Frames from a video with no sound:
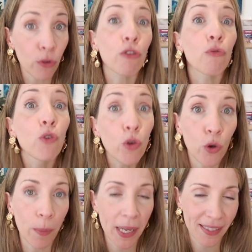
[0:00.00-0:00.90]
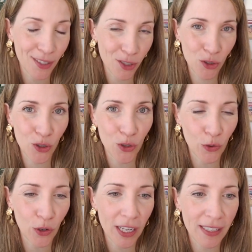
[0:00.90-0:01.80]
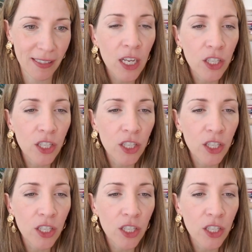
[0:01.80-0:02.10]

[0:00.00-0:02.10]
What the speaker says: through your message to your audience.